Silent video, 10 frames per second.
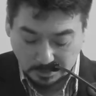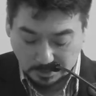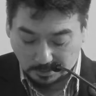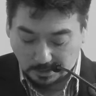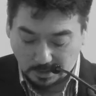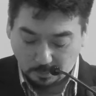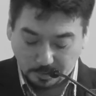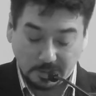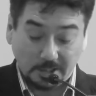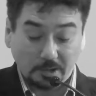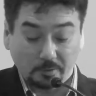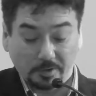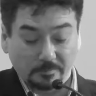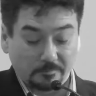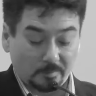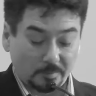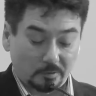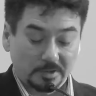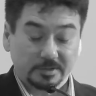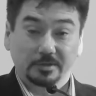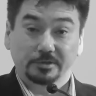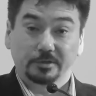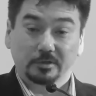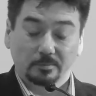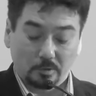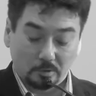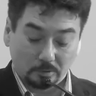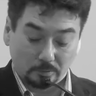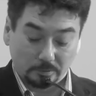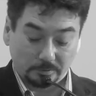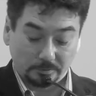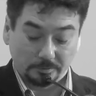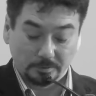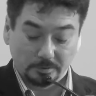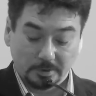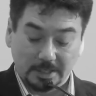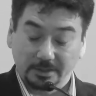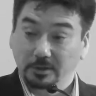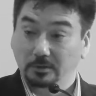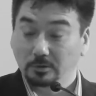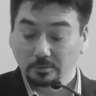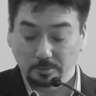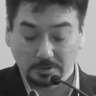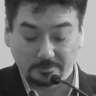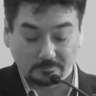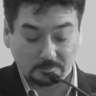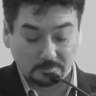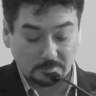along with Inuit from the rest of the circumpolar world at the global level.